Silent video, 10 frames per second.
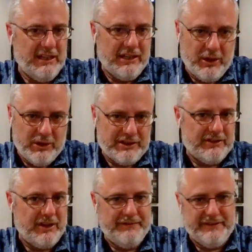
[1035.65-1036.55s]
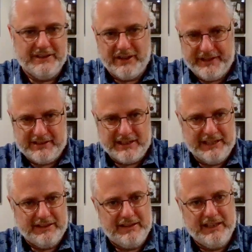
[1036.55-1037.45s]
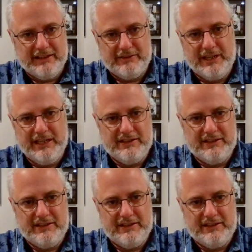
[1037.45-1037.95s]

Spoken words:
Lois's office, all these kinds of things, right?